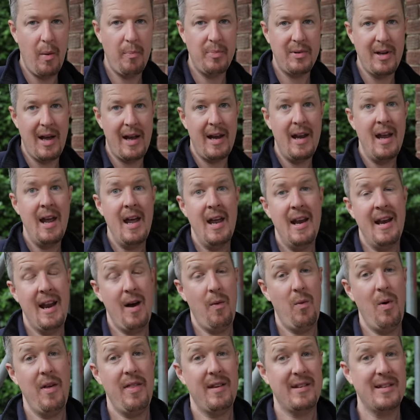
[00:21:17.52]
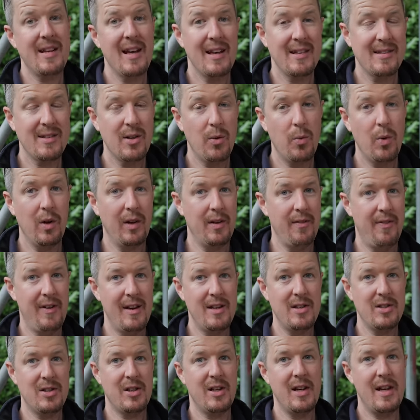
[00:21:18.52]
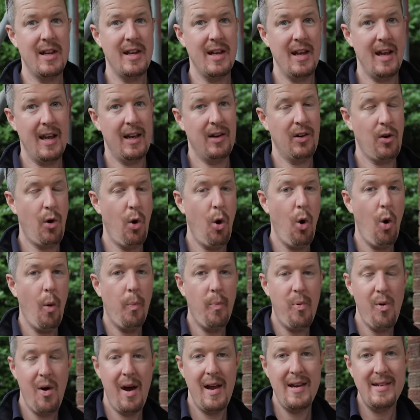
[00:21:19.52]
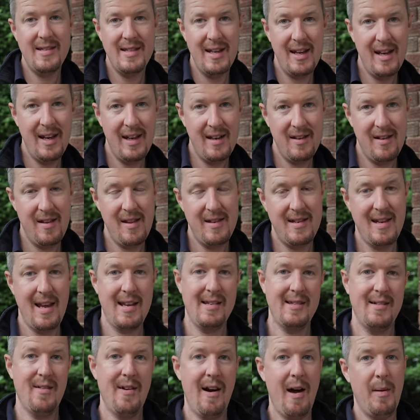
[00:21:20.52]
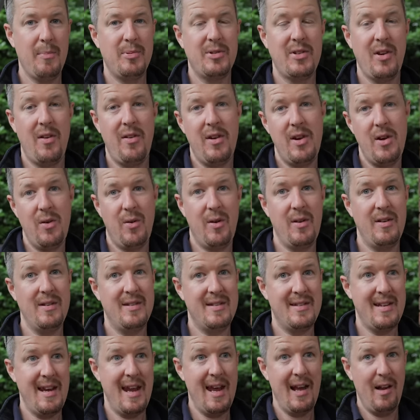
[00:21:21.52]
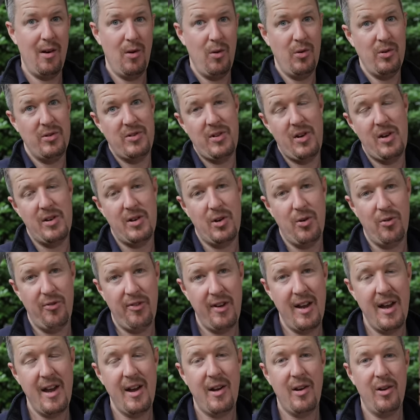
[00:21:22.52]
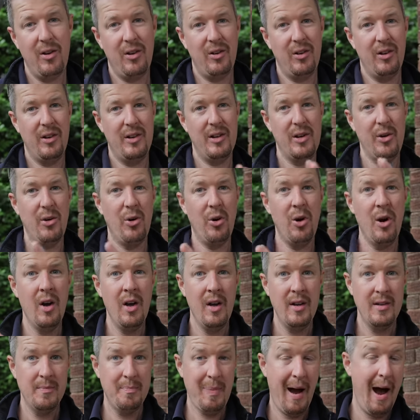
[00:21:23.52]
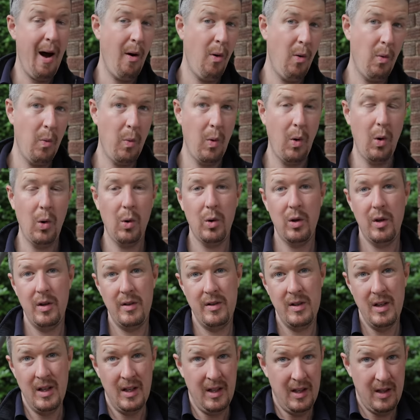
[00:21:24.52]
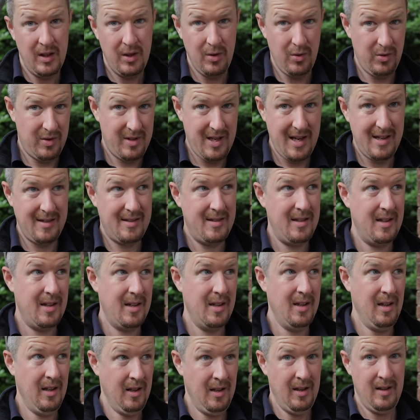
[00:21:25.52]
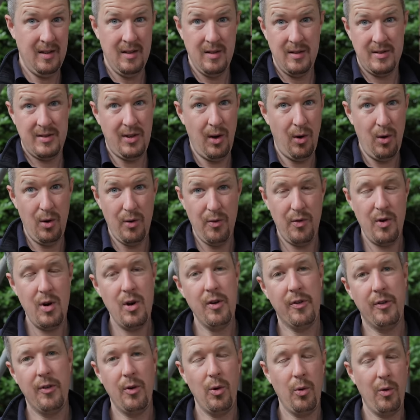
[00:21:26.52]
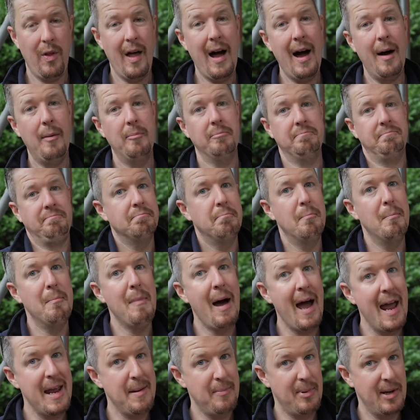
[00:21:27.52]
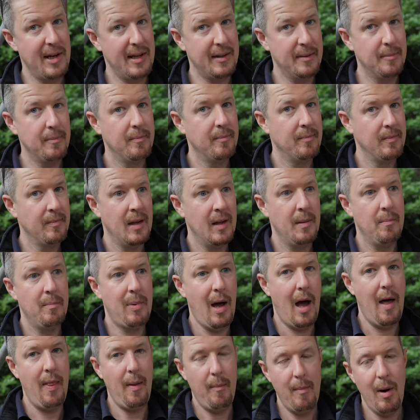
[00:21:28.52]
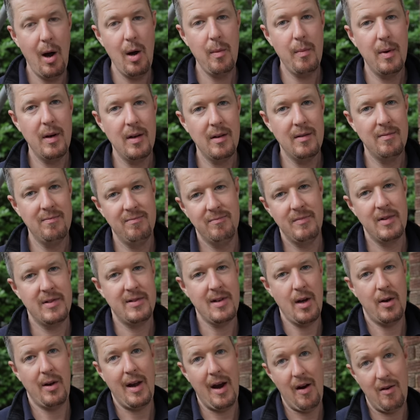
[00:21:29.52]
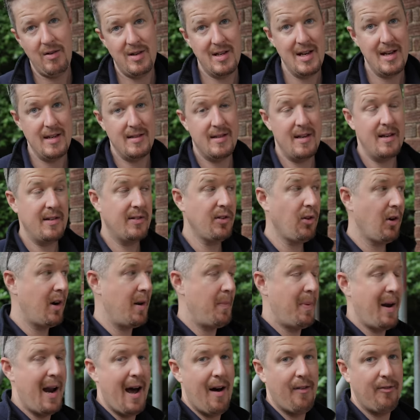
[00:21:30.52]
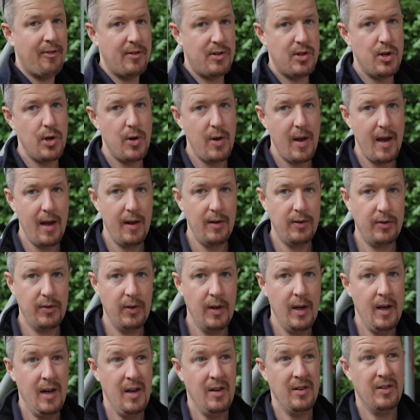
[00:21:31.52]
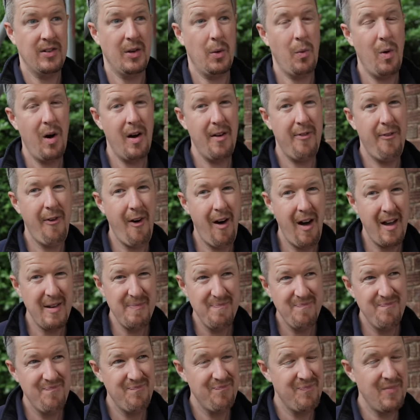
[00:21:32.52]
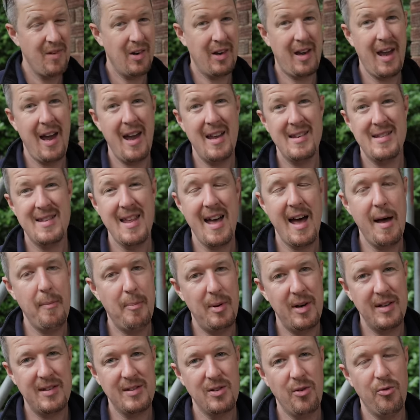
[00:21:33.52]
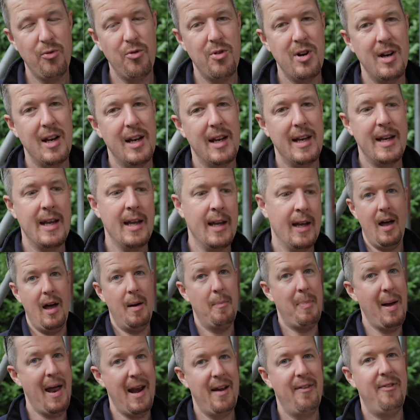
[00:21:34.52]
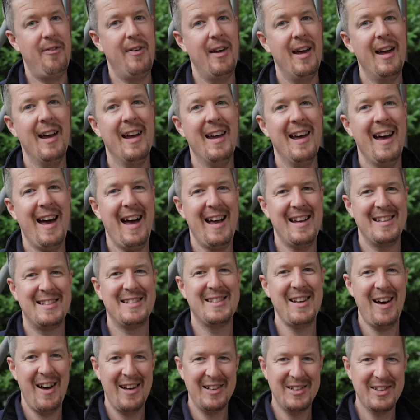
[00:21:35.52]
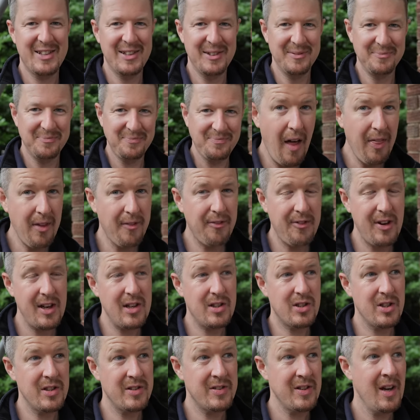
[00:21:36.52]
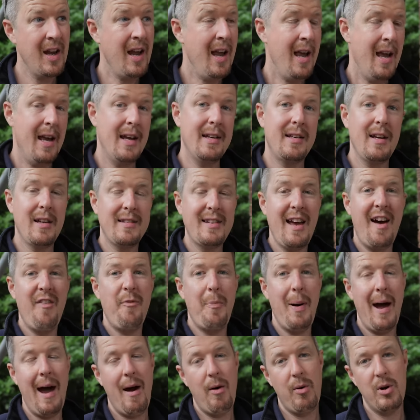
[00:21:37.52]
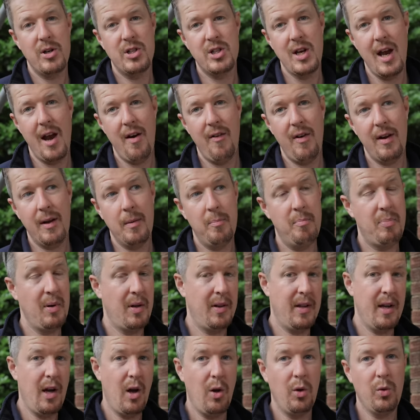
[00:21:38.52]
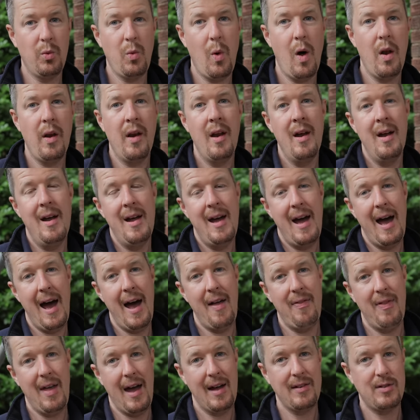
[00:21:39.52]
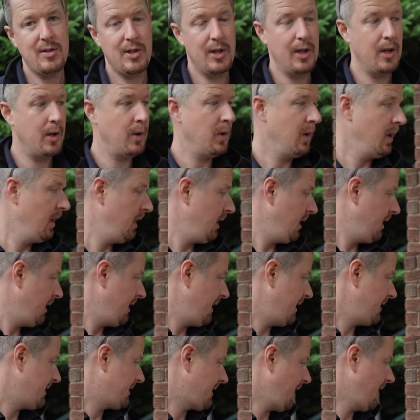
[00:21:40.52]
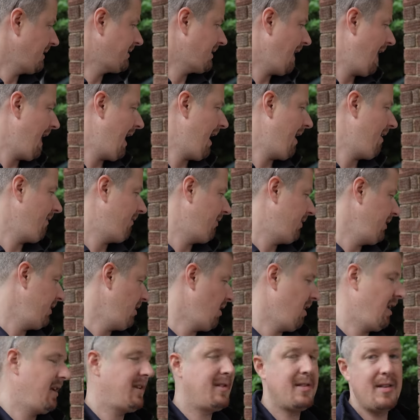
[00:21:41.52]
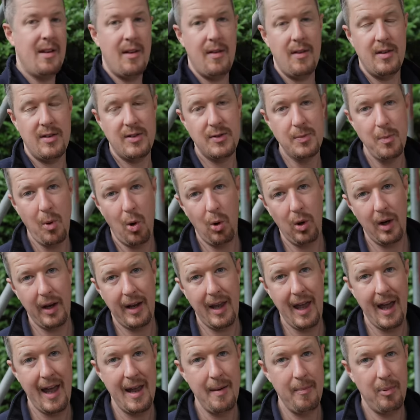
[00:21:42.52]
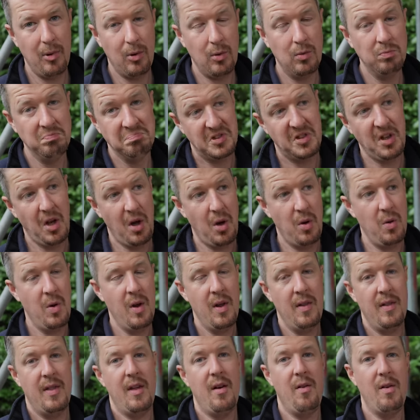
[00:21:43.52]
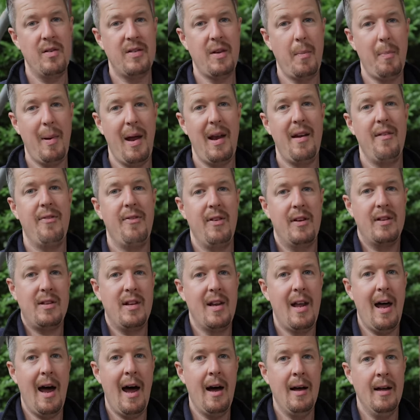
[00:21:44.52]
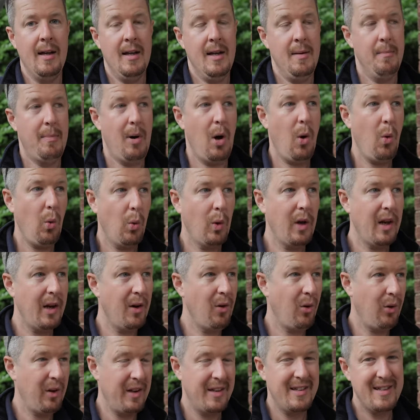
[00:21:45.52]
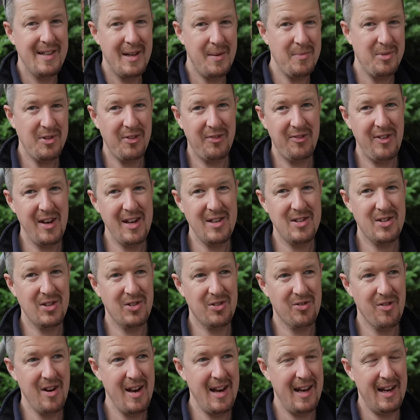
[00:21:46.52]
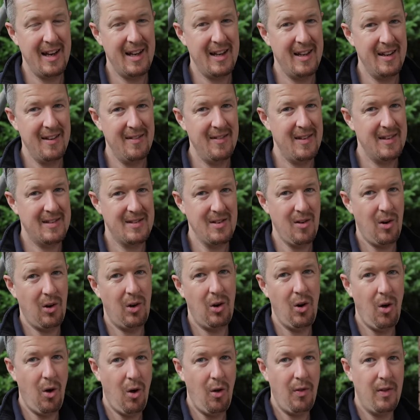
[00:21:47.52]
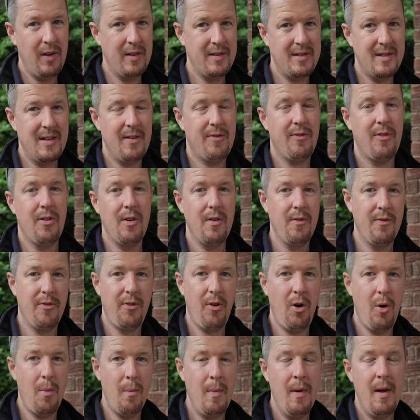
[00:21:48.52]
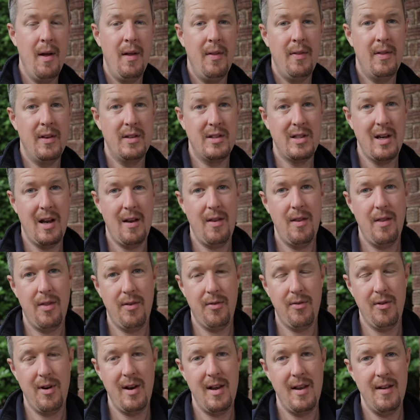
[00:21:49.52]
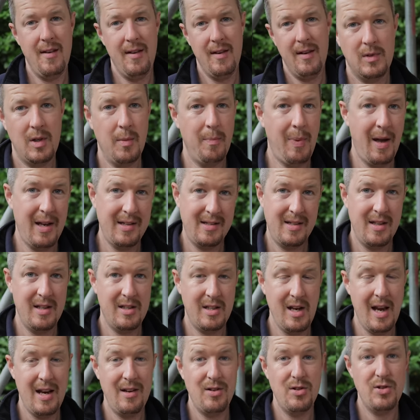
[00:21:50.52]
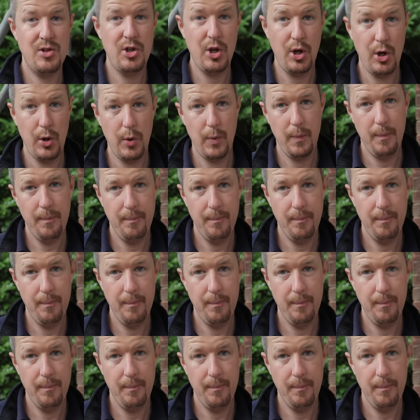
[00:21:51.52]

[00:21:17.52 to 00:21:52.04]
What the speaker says: update. Now, whether Tesla will eventually incorporate it into the Tesla app so that you can see it alongside your vehicle and your power wall and your Tesla solar roof and all that, maybe. But at the moment, there's no guarantees, and it's already been out for 2 years. So Wi-Fi, okay, it's there, but it's not really a benefit as such. Other features, it does have power sharing, but the old one had that too. It does have the nice smaller cable, so there is a benefit to that. But all, in terms of features really, there's not a lot that's different from the Gen 3 compared to the Gen 2.